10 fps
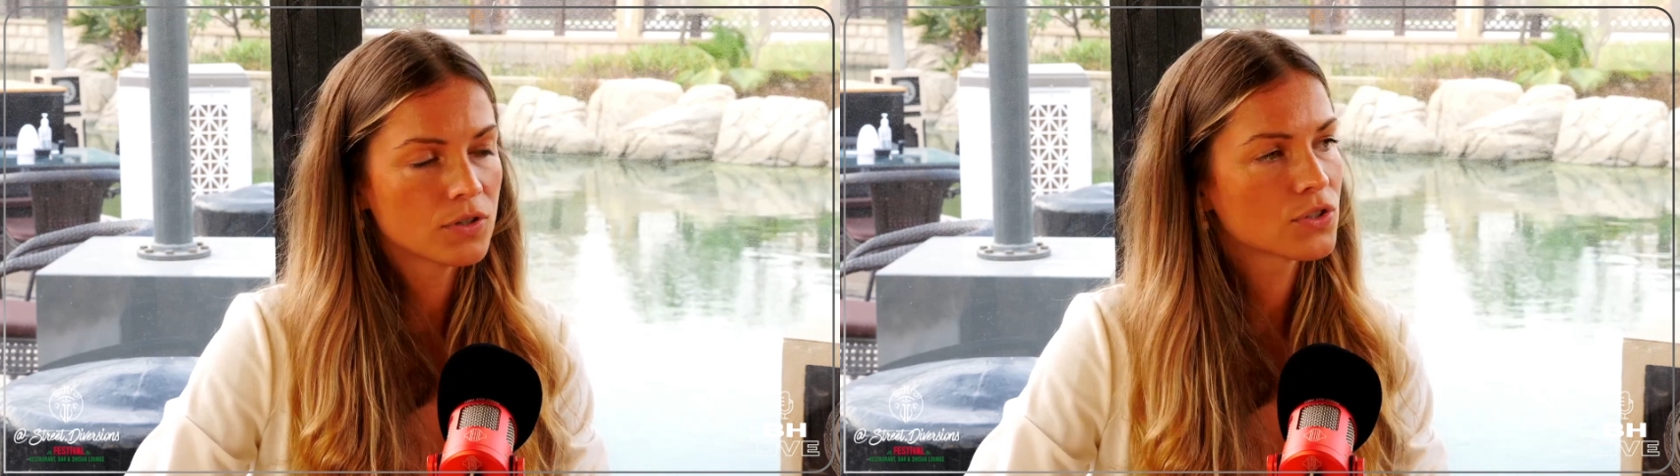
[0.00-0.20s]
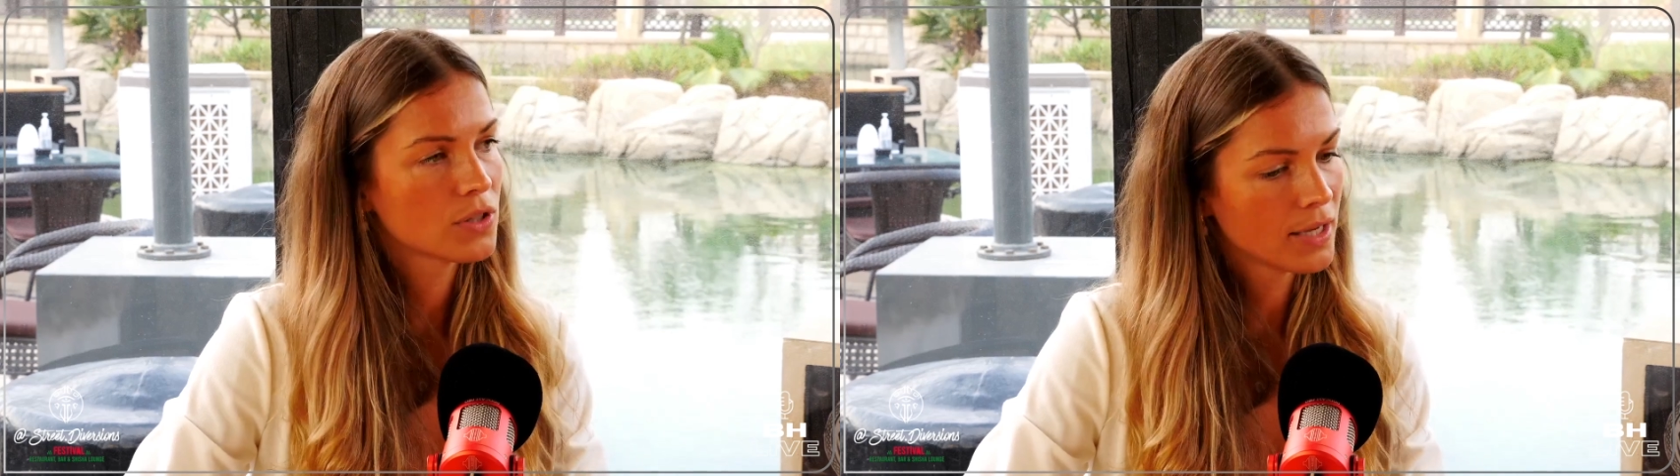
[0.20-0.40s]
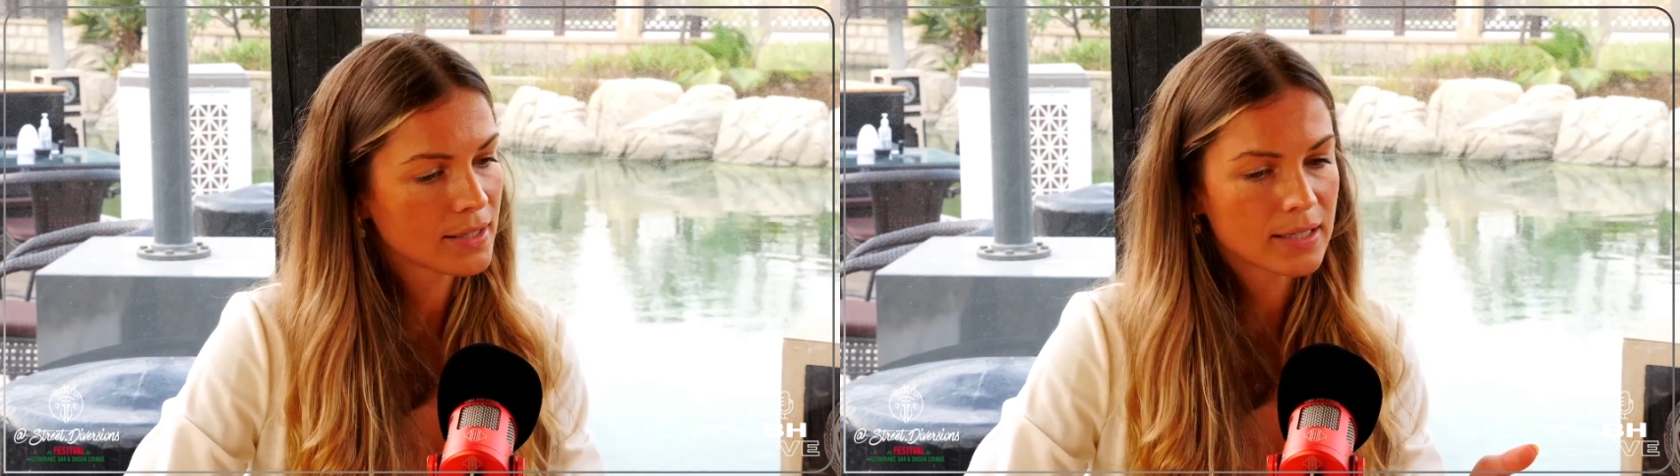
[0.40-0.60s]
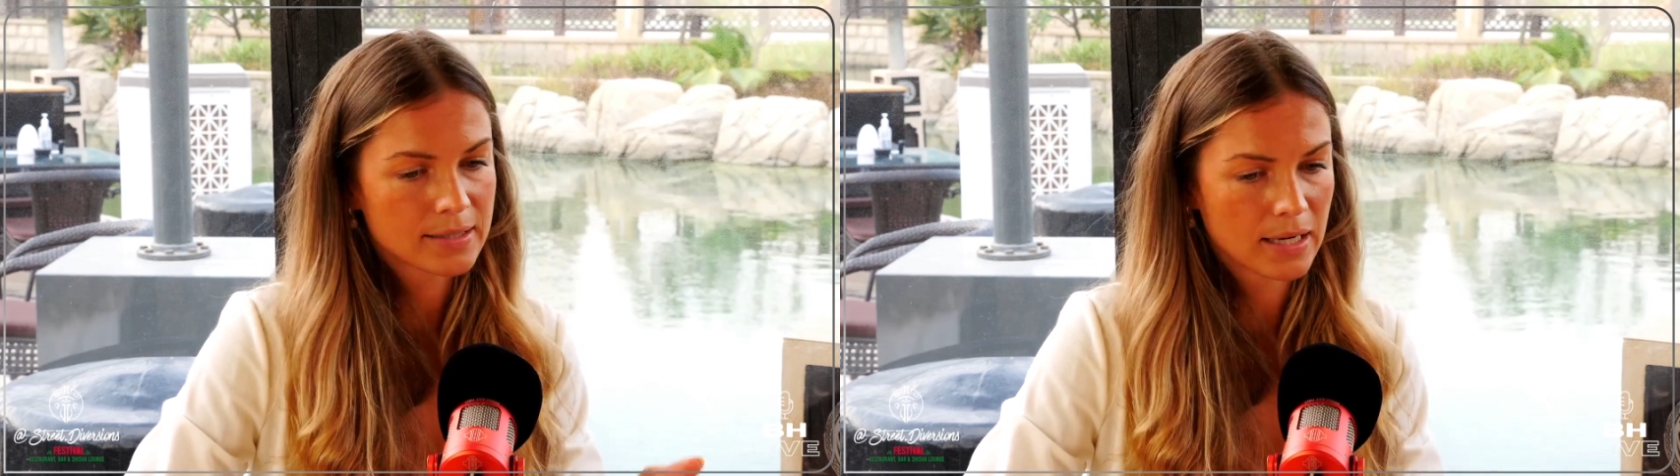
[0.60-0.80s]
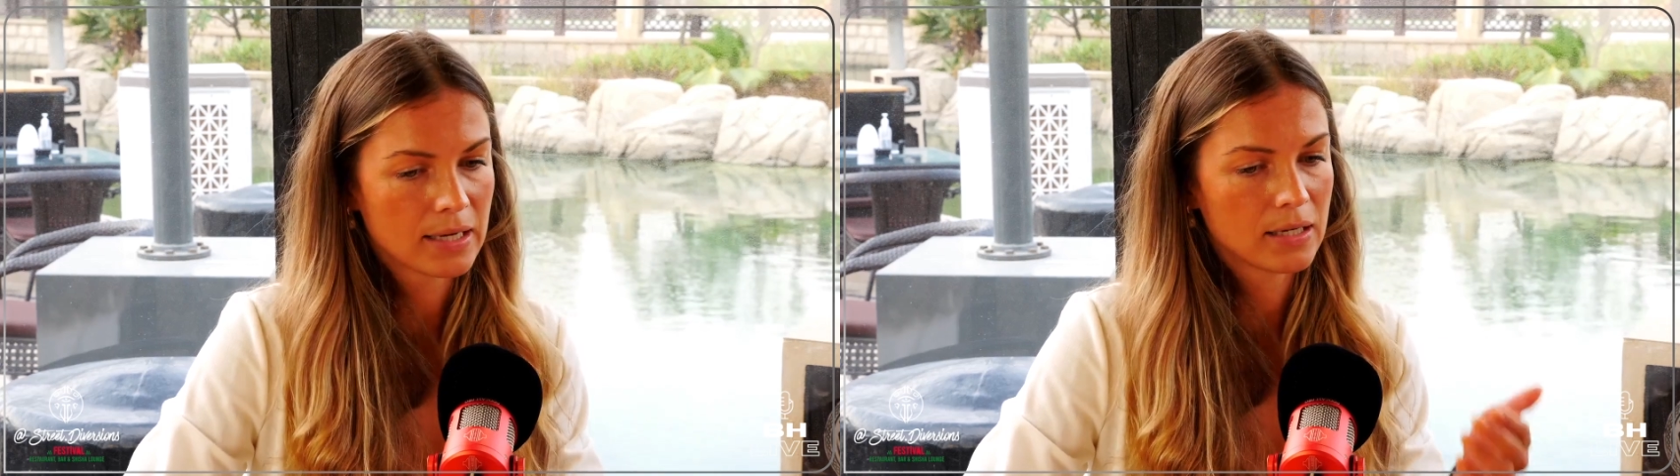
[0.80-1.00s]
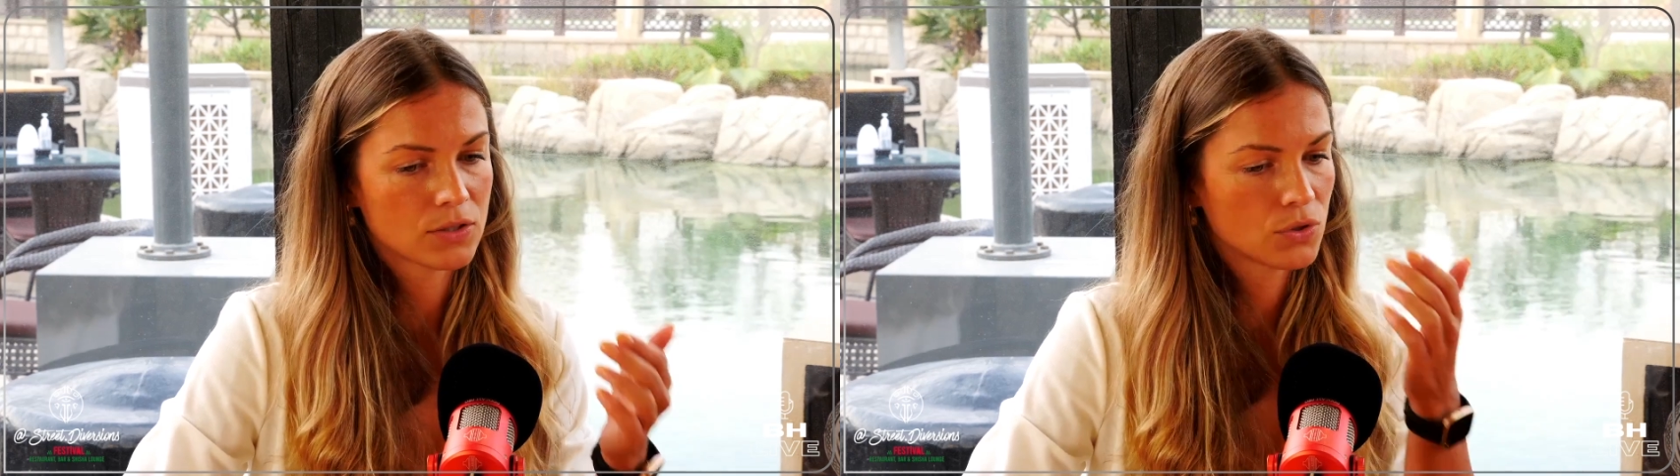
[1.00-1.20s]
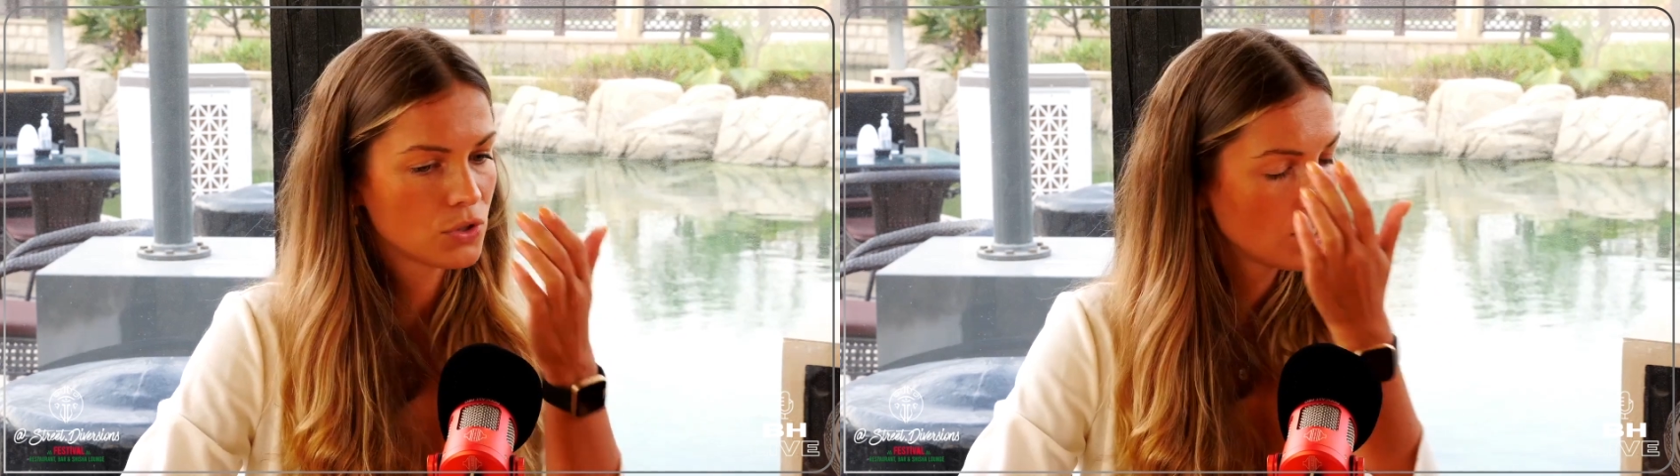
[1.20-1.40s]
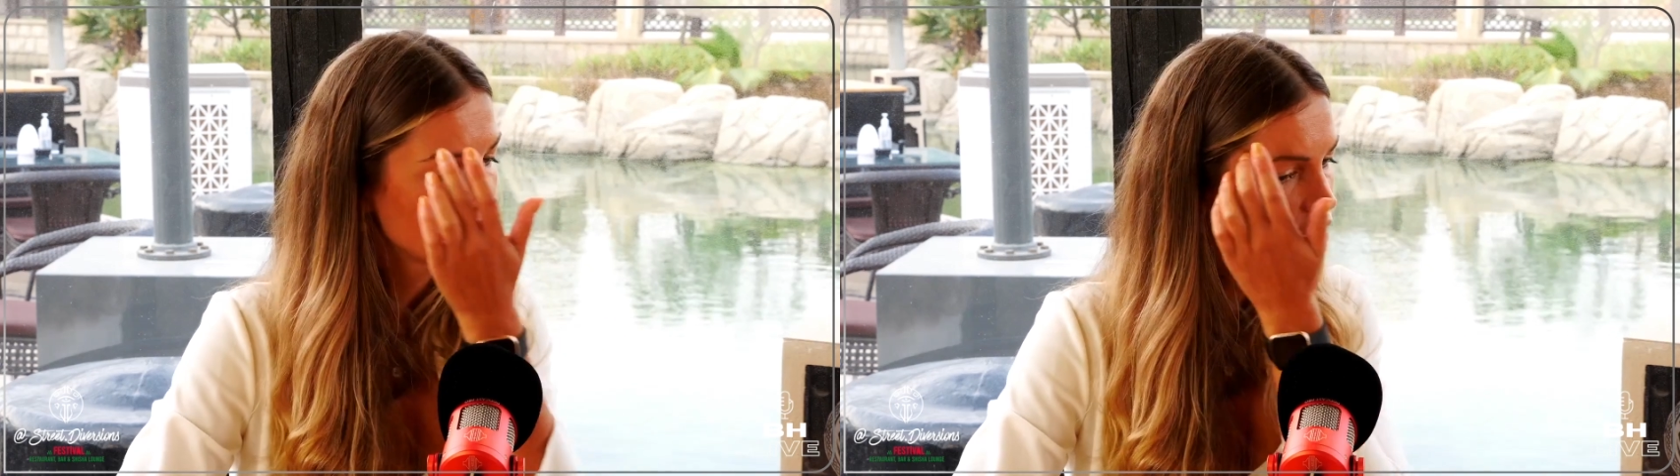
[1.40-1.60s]
too late. Exactly.
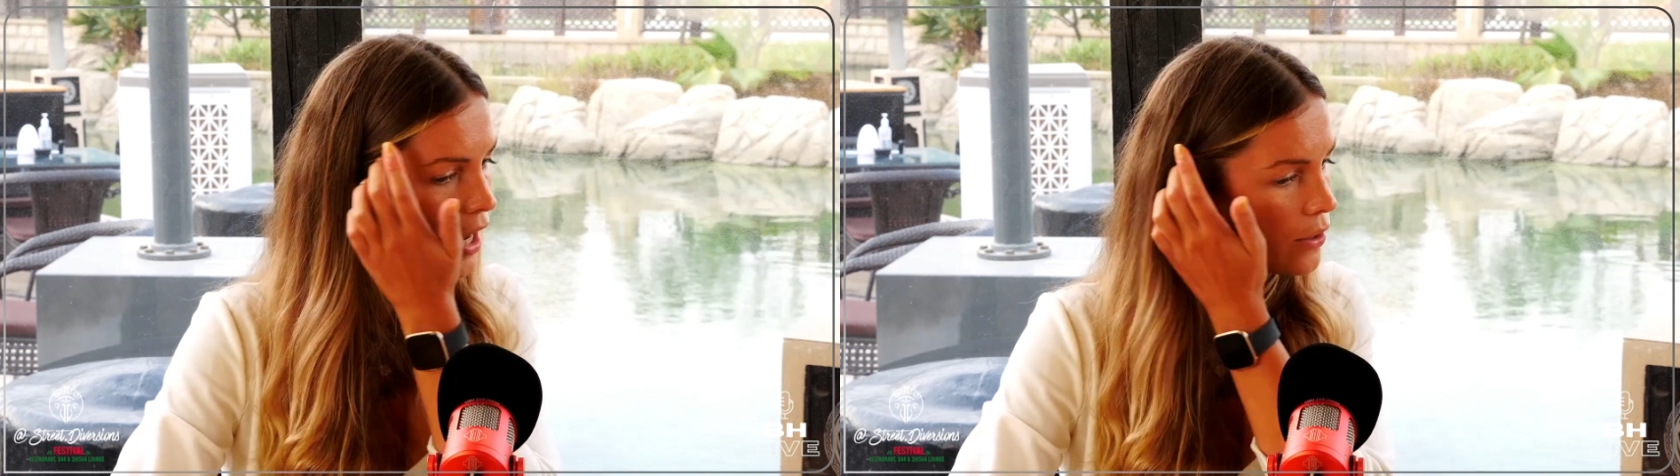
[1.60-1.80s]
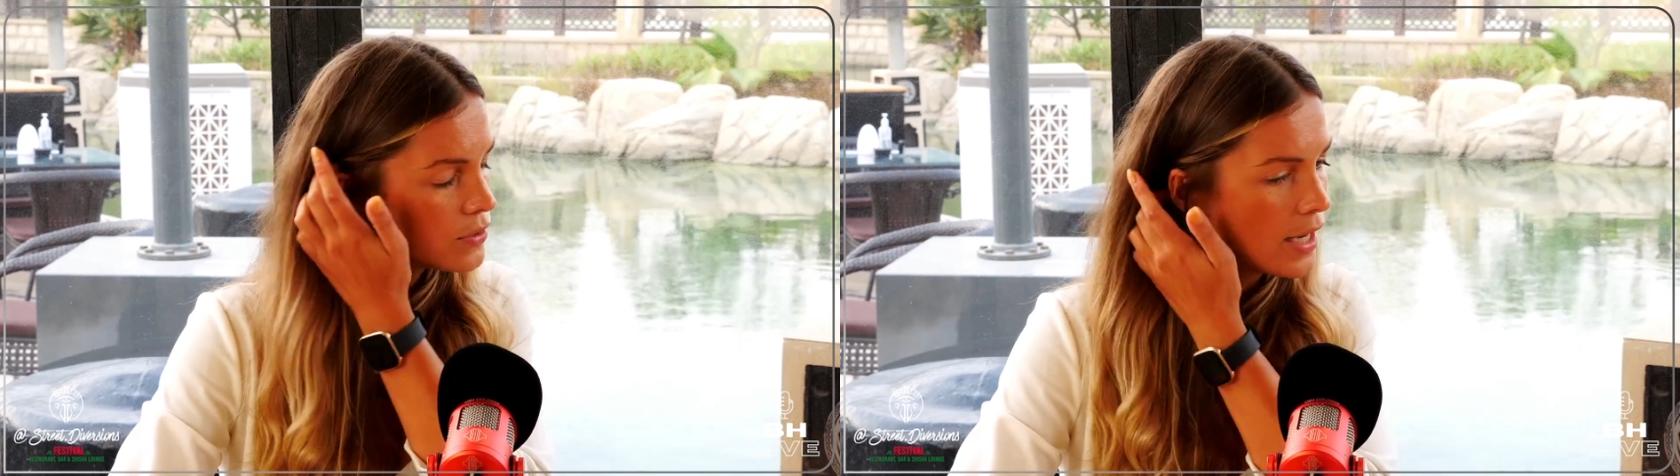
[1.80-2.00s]
Niche out